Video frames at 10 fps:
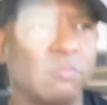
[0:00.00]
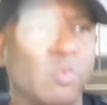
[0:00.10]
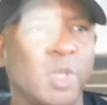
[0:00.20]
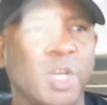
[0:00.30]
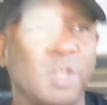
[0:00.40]

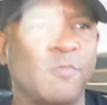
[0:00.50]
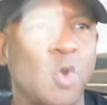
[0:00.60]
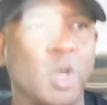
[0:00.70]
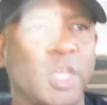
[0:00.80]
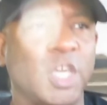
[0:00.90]
Went in
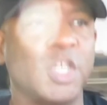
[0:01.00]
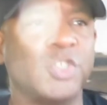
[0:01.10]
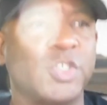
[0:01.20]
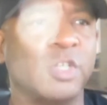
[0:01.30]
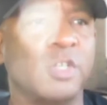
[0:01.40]
for a kiss.
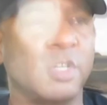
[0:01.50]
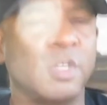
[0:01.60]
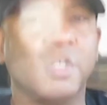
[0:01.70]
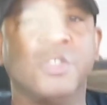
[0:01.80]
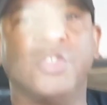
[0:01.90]

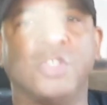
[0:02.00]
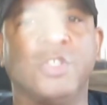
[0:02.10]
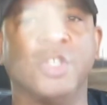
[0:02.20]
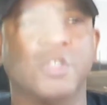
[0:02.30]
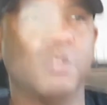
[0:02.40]
She
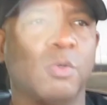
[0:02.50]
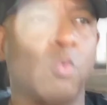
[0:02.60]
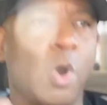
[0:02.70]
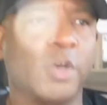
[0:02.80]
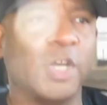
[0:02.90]
just
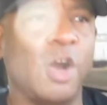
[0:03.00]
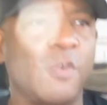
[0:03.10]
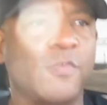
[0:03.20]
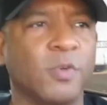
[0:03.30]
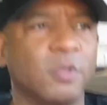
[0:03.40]
walked
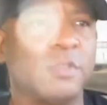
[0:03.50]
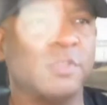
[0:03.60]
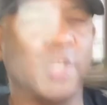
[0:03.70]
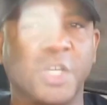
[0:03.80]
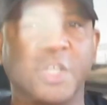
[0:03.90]
off,
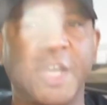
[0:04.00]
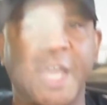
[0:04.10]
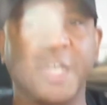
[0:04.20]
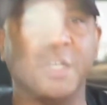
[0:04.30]
said good night.